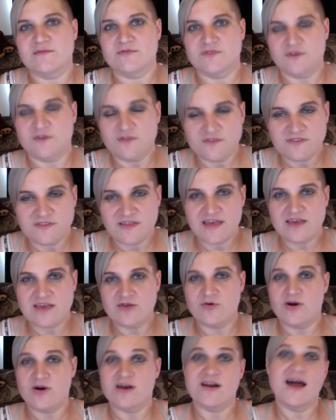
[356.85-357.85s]
results that
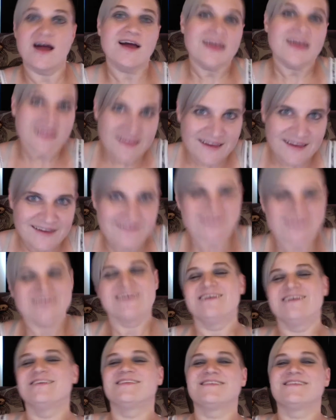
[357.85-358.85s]
you are not getting.
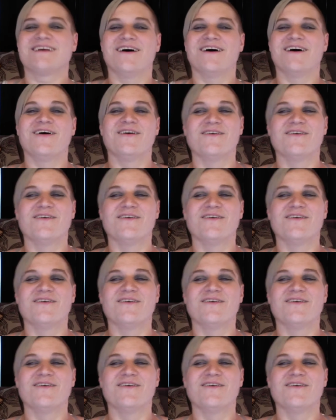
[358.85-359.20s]
So,